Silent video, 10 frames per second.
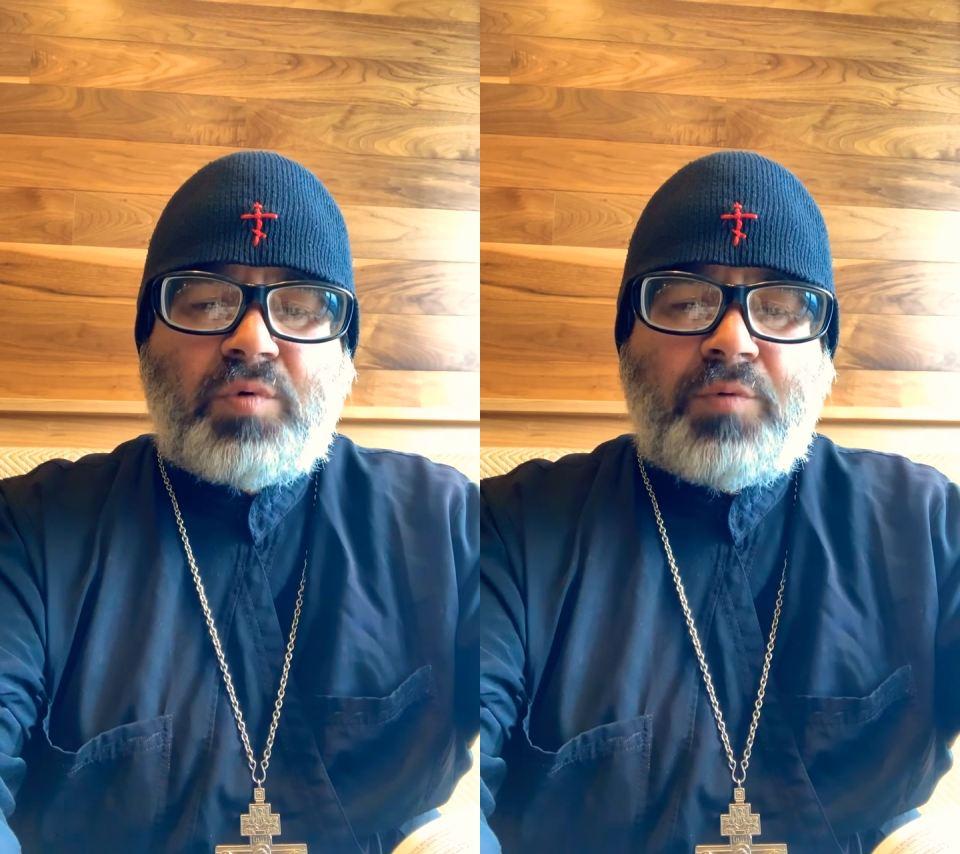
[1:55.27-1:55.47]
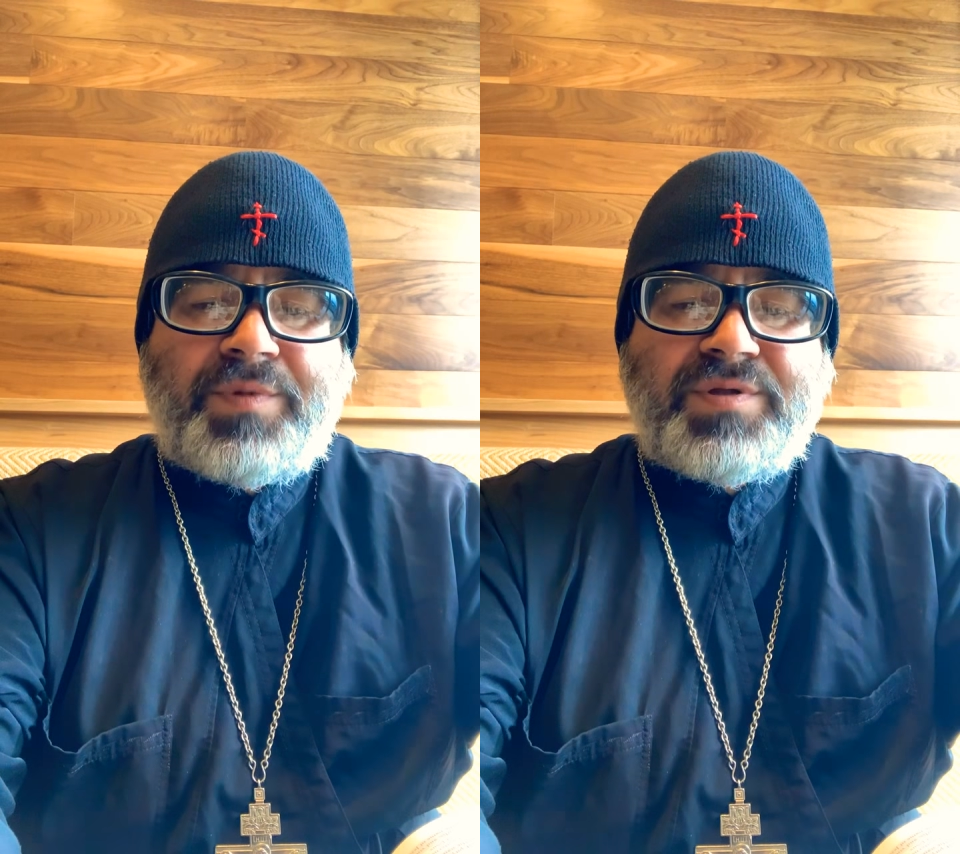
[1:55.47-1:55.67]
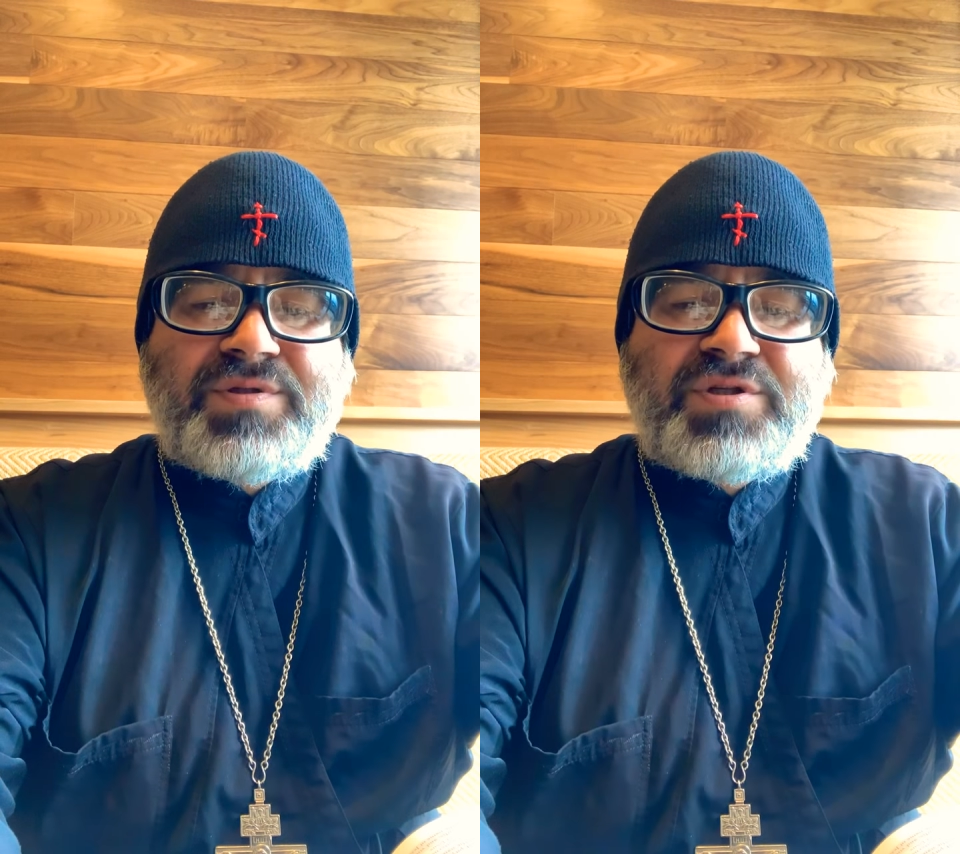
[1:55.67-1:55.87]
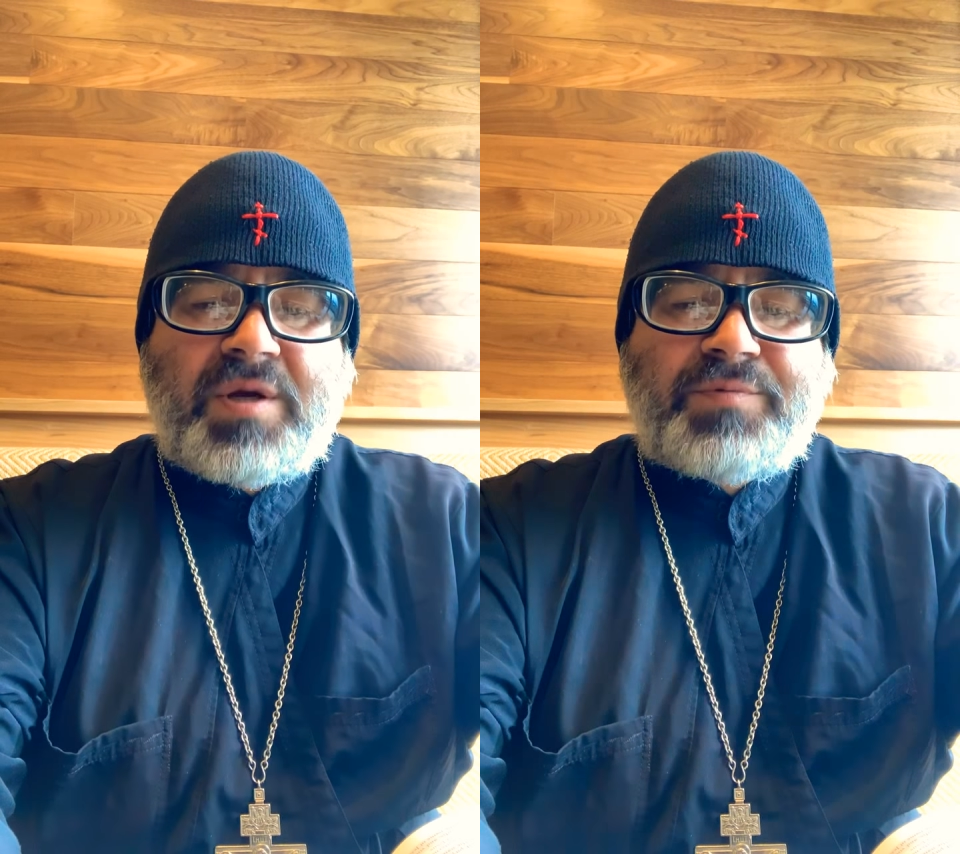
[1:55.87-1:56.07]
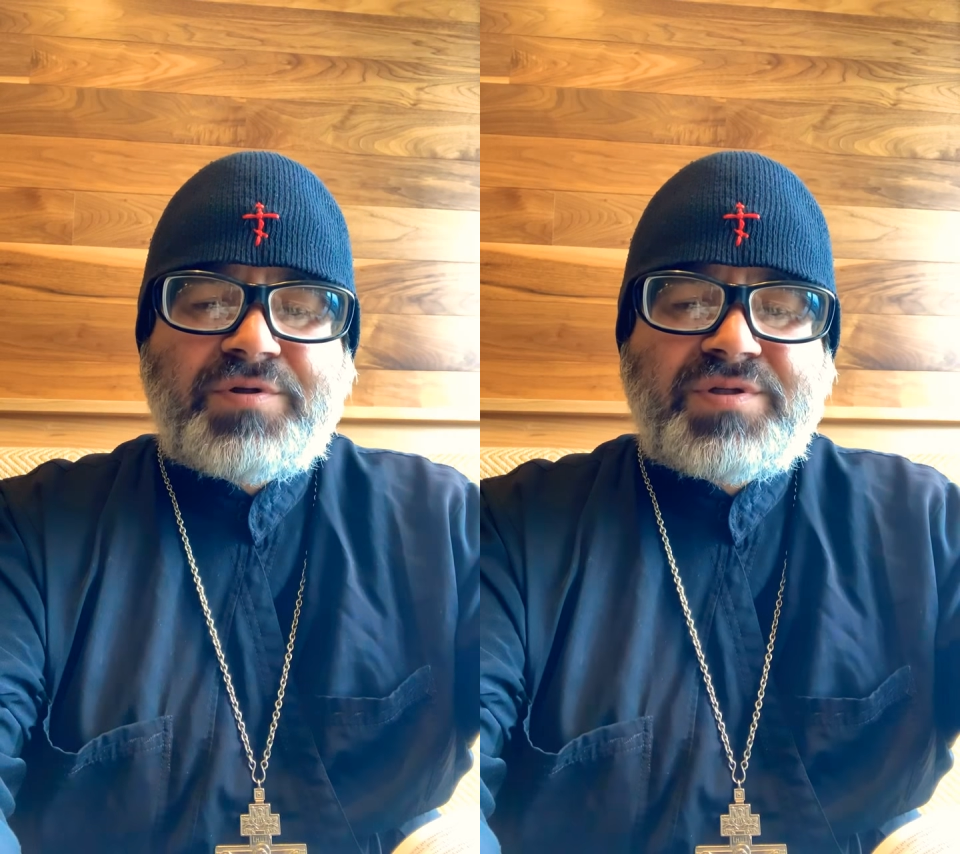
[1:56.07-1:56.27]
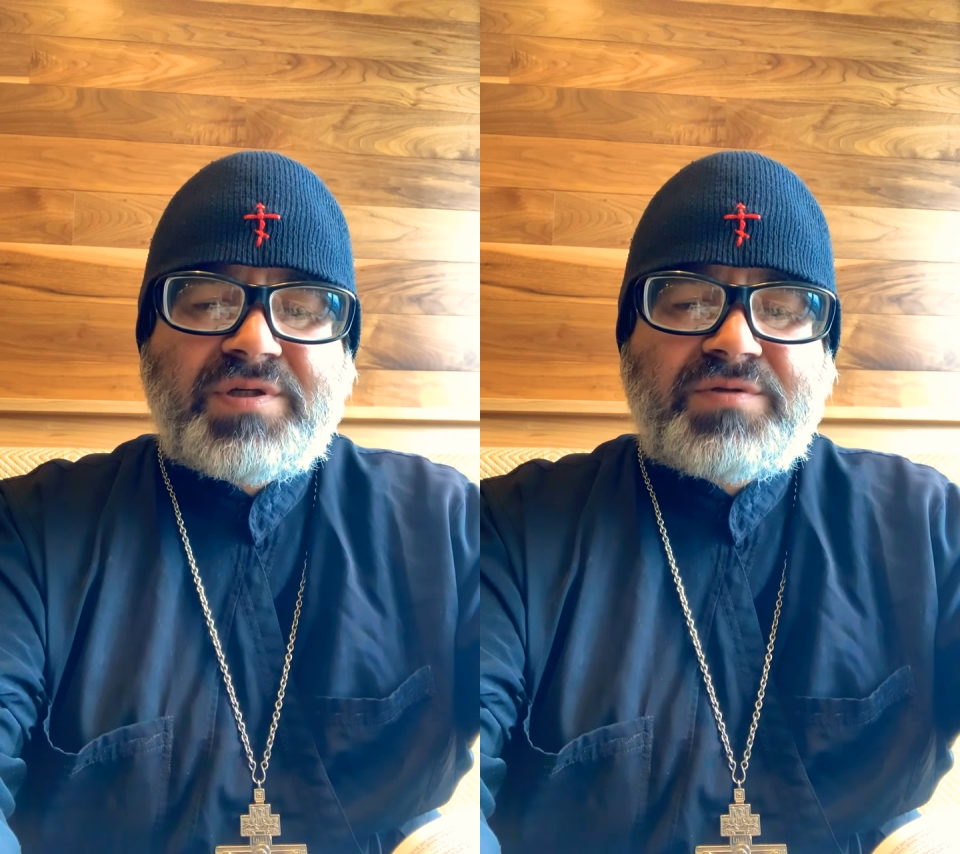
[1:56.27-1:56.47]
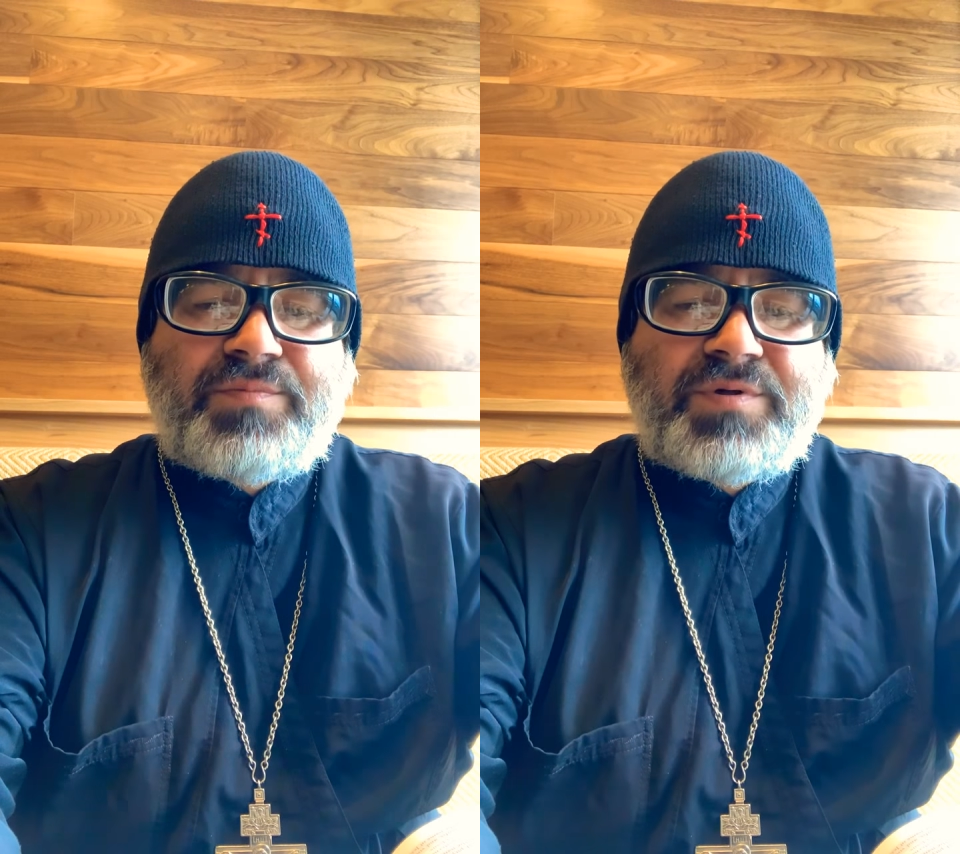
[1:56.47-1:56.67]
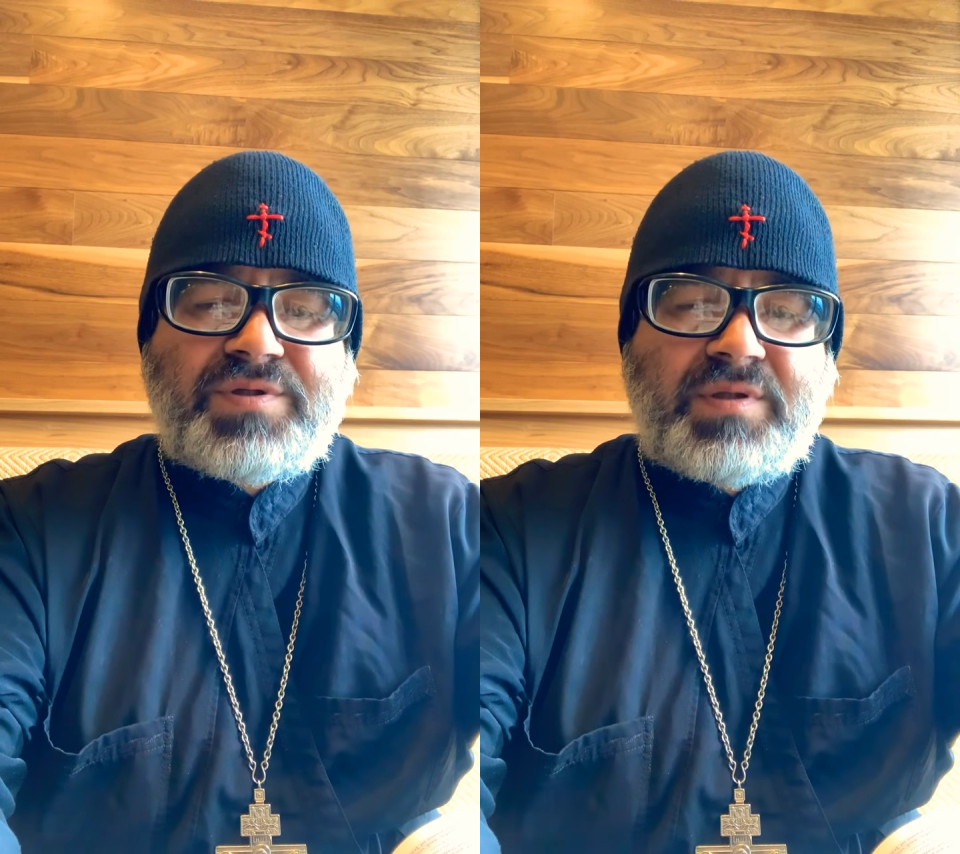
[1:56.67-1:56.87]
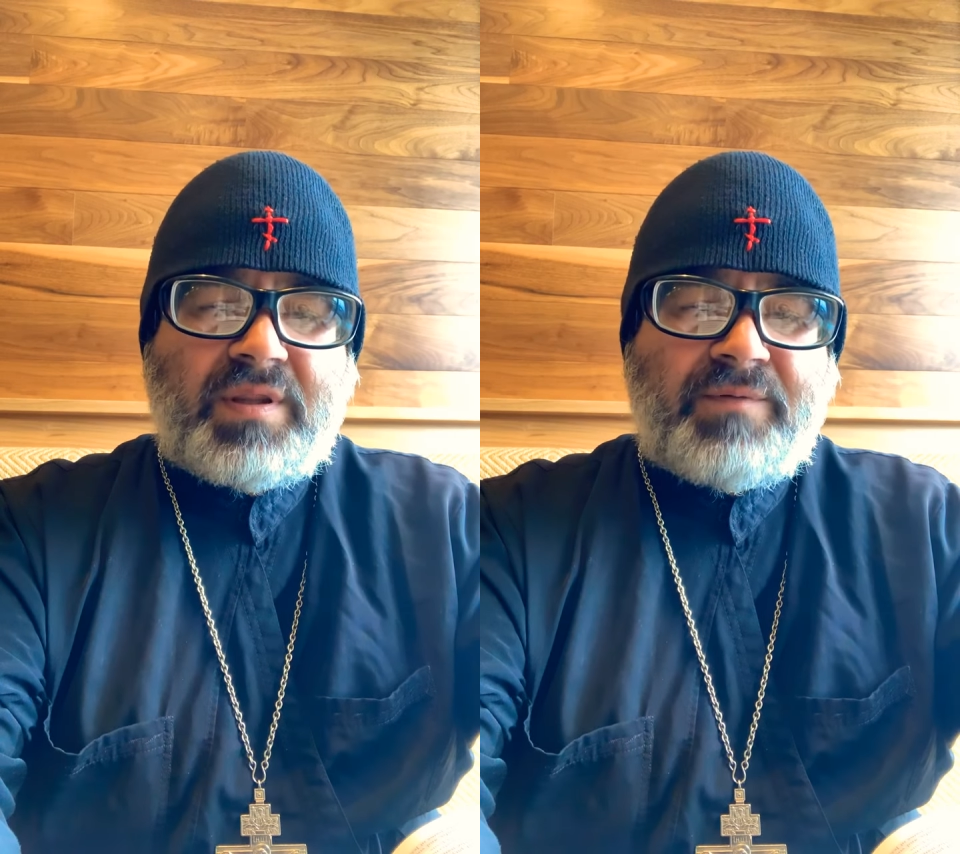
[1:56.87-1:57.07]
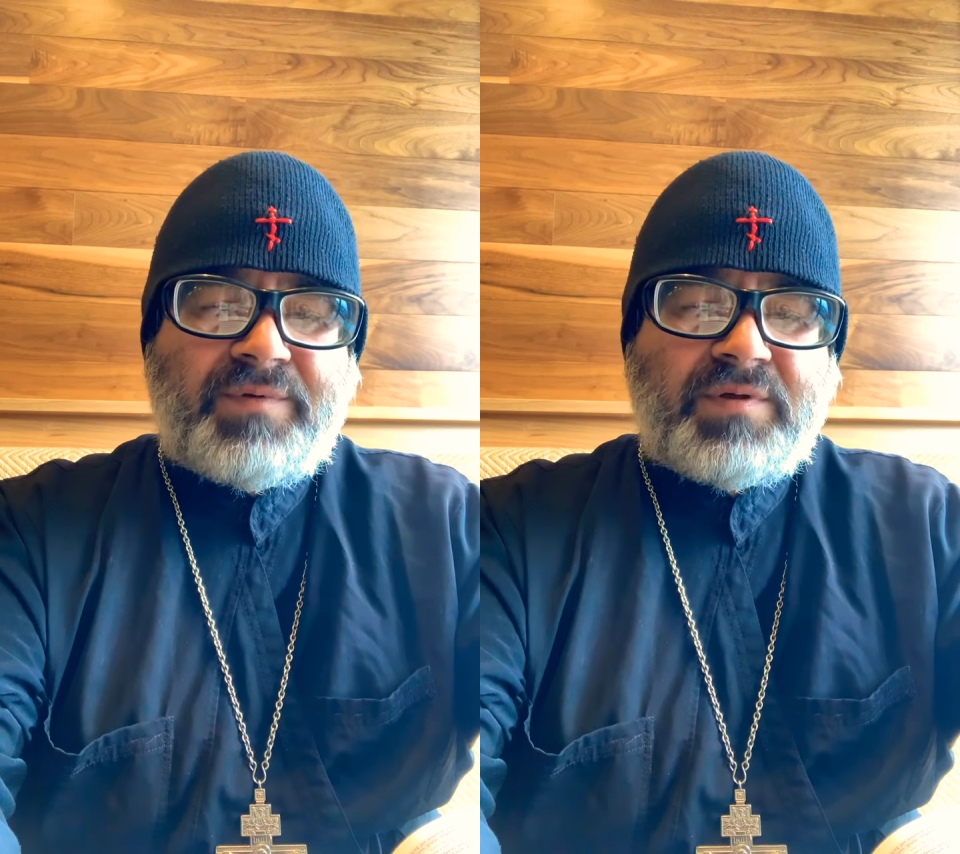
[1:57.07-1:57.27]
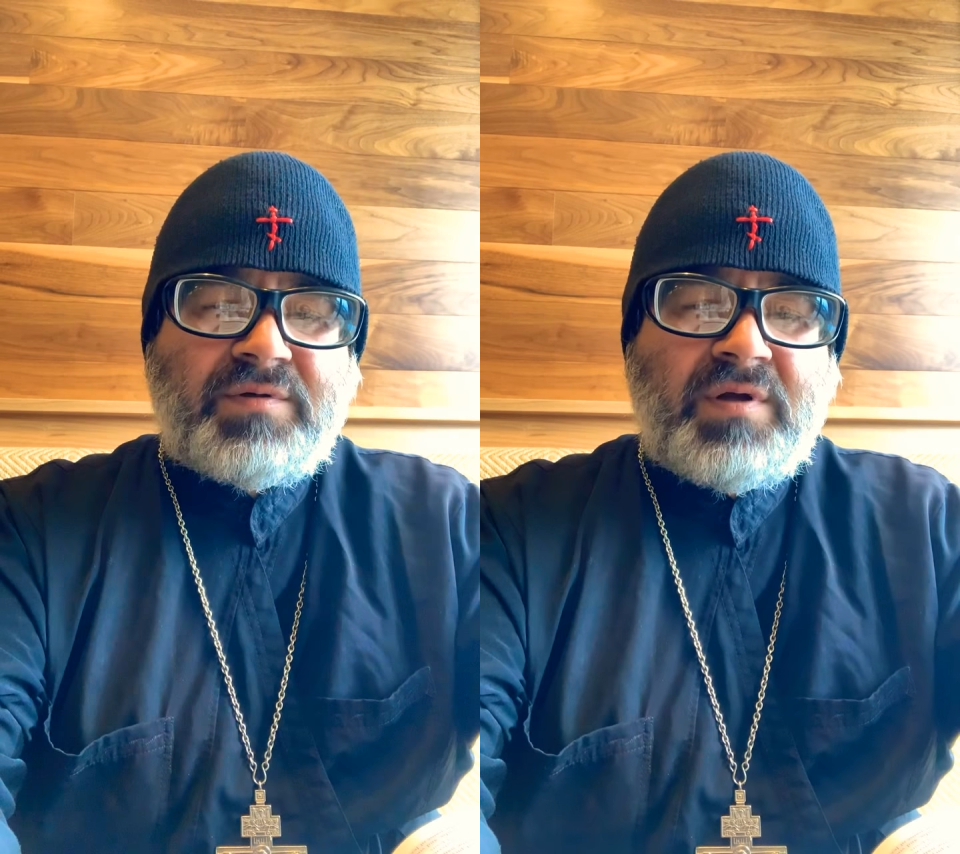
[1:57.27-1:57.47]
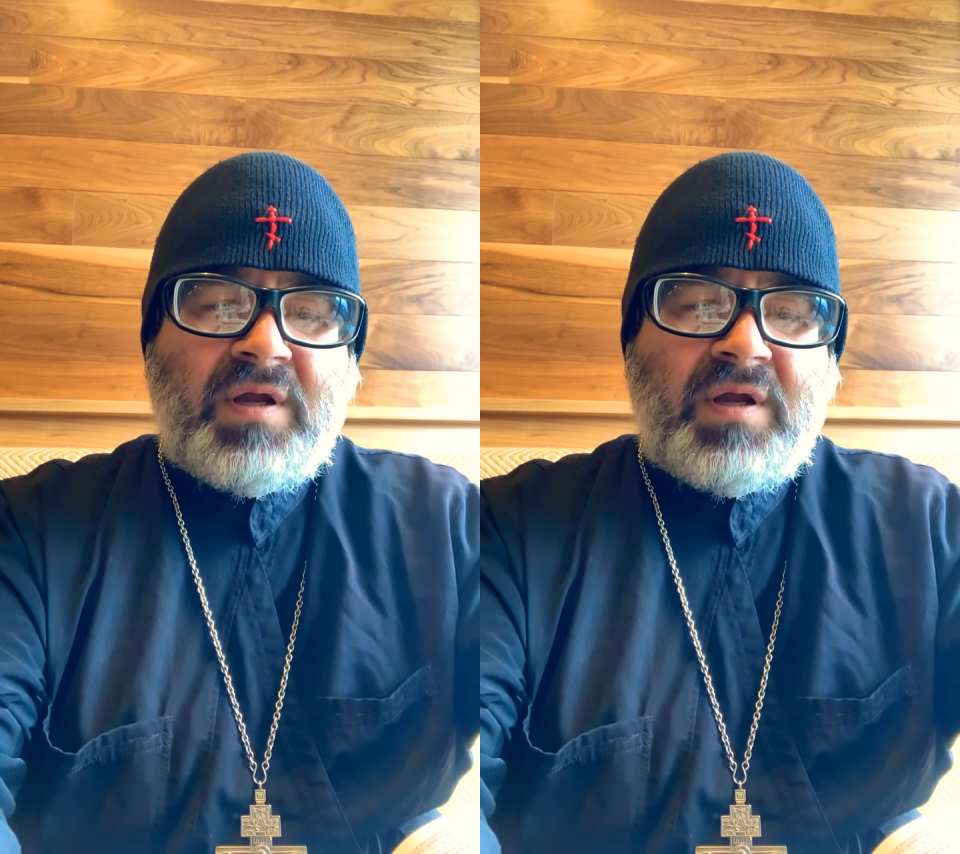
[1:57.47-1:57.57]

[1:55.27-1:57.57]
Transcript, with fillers: Romans chapter 6 verse 11.